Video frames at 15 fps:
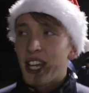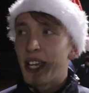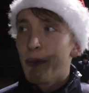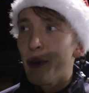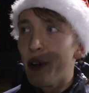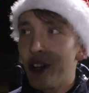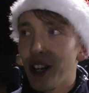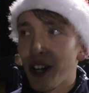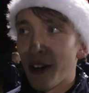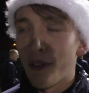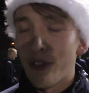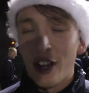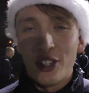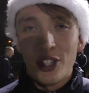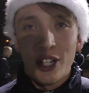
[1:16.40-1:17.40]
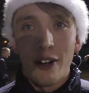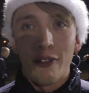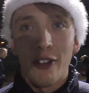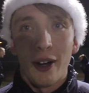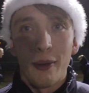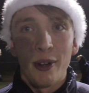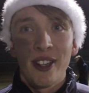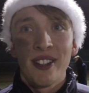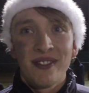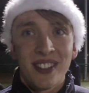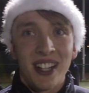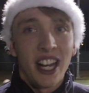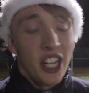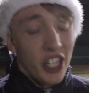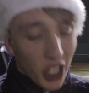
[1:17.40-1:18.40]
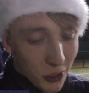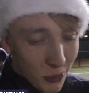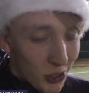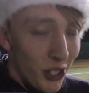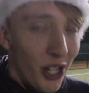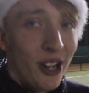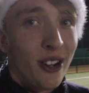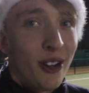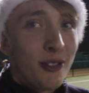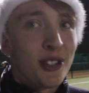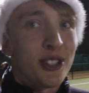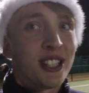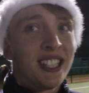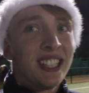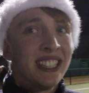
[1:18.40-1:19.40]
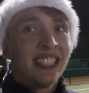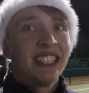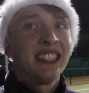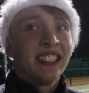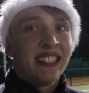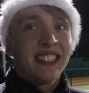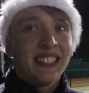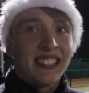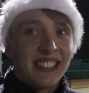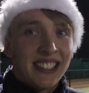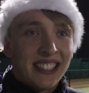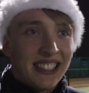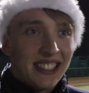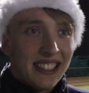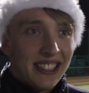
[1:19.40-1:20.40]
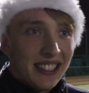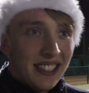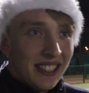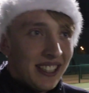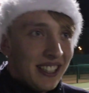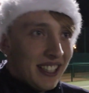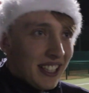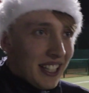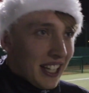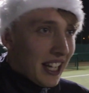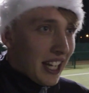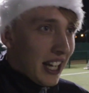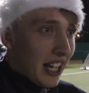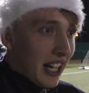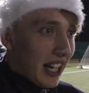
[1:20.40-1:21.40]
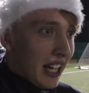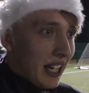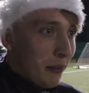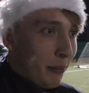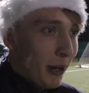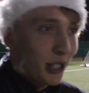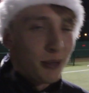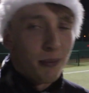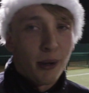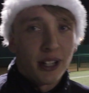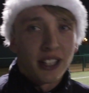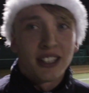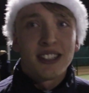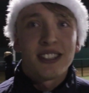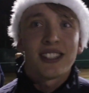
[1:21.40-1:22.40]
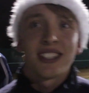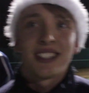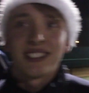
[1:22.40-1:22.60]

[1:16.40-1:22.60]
time with your friends and your family, and a Christmas dinner, obviously. What's your favourite part of Christmas dinner? Pigs and blankets,